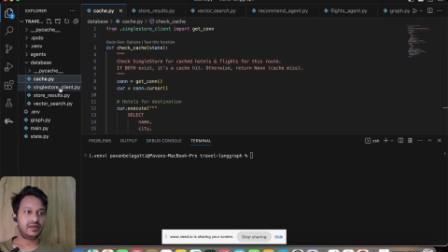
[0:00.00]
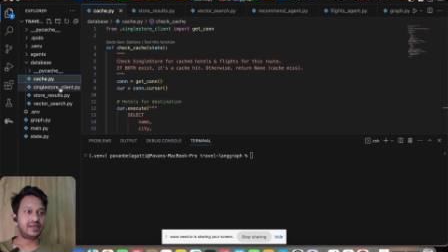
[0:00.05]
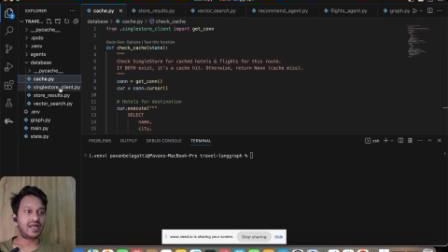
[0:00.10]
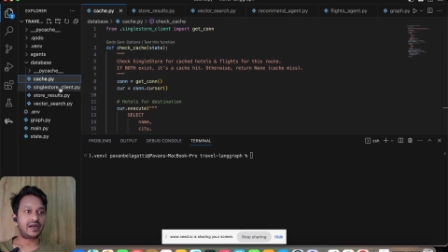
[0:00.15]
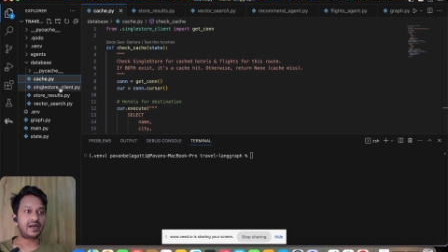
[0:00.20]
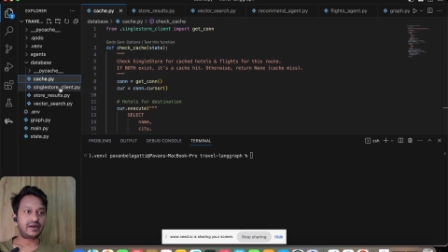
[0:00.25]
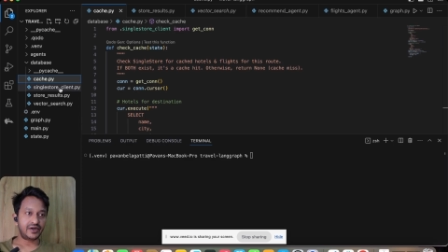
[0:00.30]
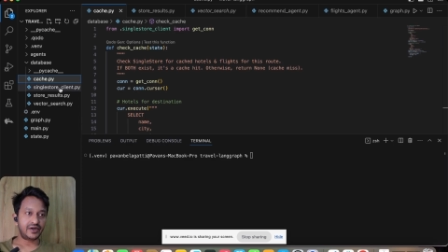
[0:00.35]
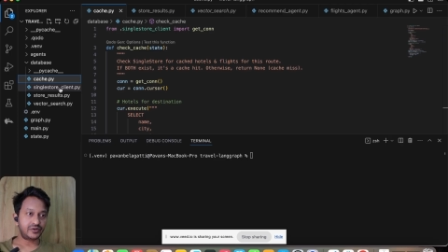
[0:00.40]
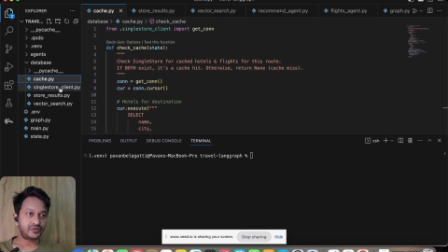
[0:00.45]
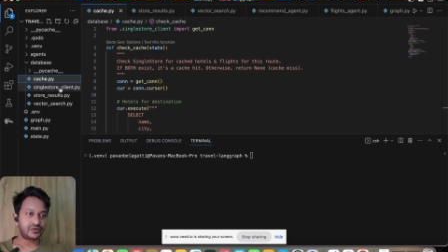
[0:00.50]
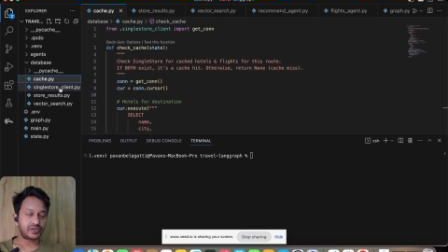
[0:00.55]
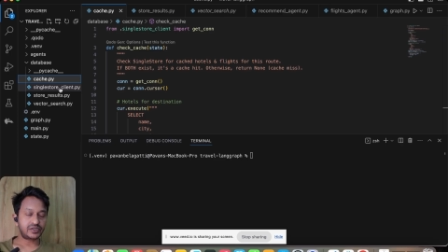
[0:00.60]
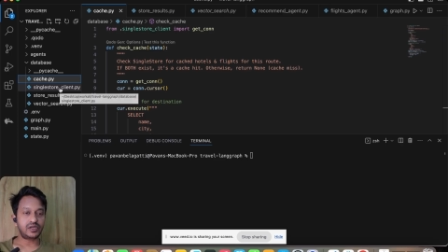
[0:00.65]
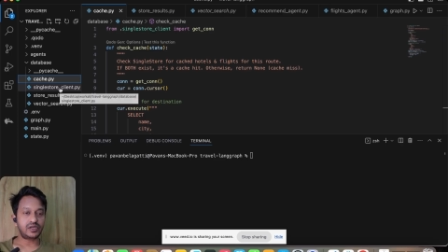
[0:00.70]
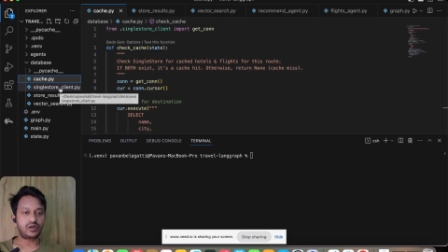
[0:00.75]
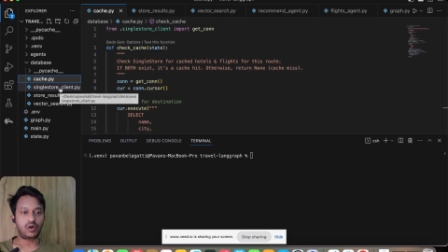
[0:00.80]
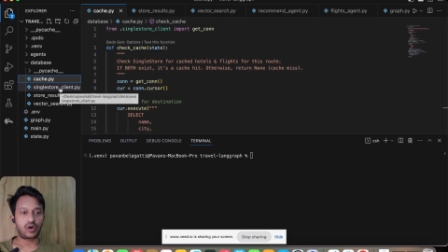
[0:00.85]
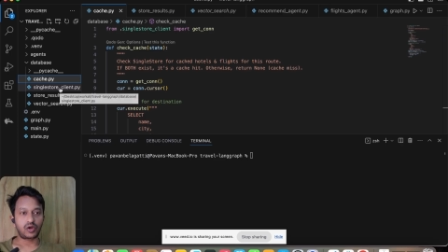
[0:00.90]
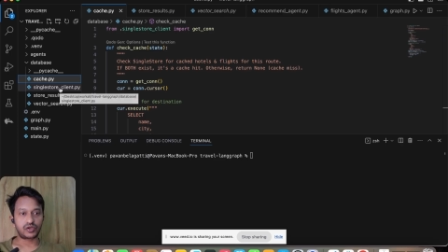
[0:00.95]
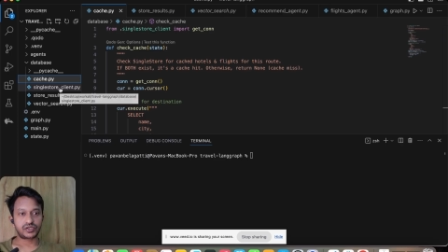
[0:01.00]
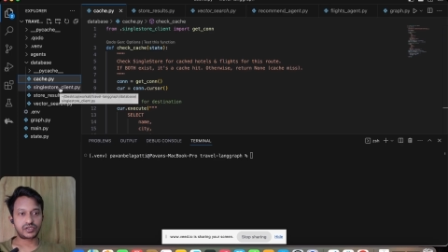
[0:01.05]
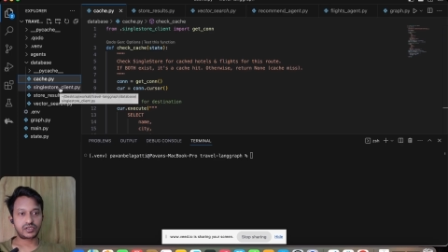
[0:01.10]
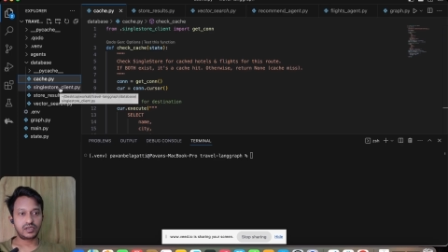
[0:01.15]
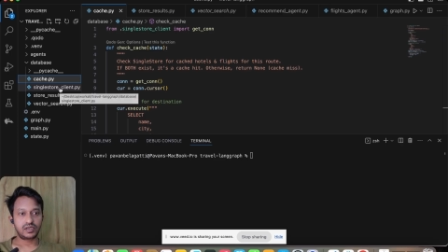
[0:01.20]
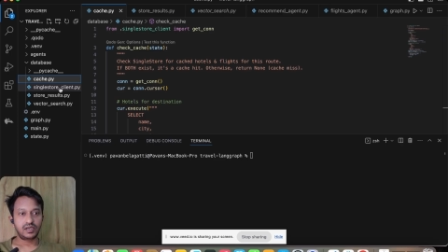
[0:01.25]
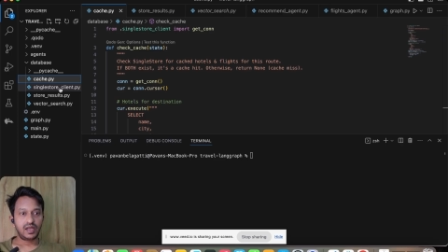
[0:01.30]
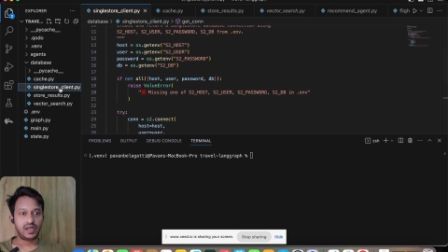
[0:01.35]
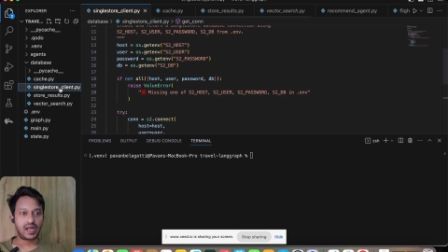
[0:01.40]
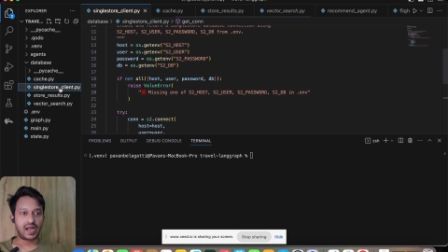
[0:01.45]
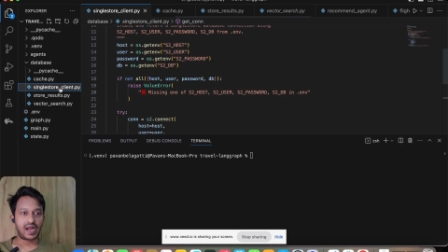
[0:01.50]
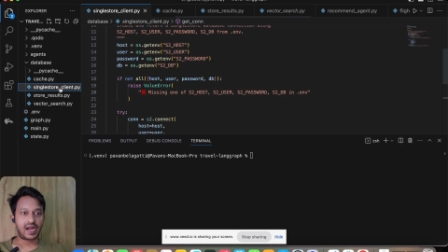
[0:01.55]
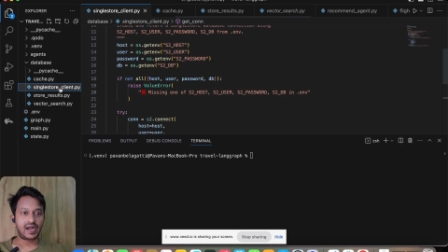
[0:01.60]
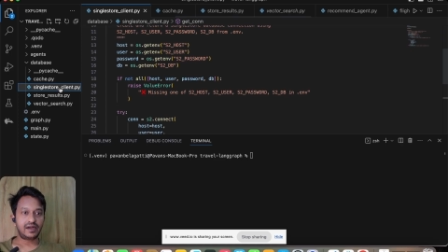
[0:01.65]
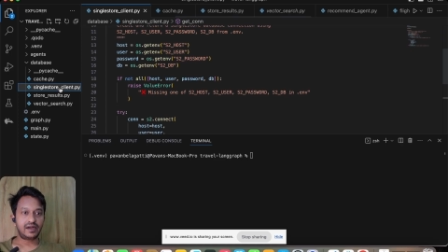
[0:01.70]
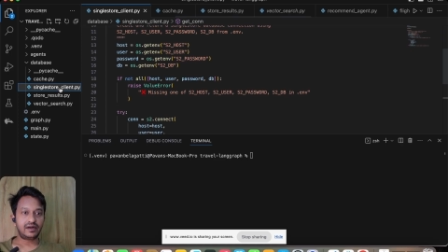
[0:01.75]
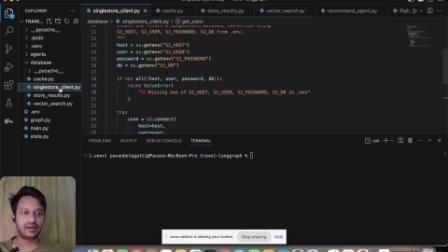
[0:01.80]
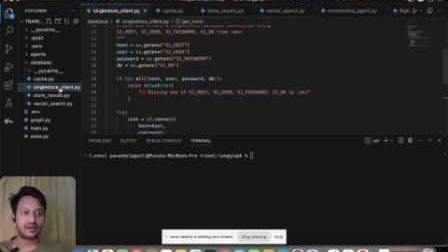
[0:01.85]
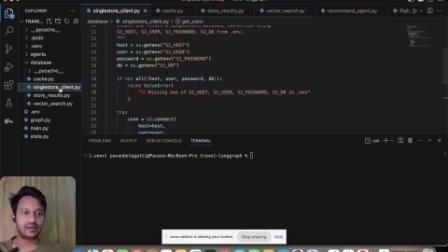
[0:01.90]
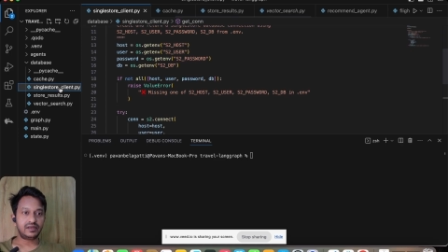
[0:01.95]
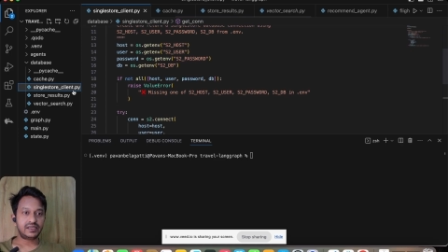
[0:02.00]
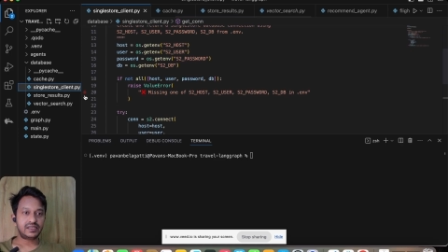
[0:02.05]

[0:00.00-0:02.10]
that reduces the cost and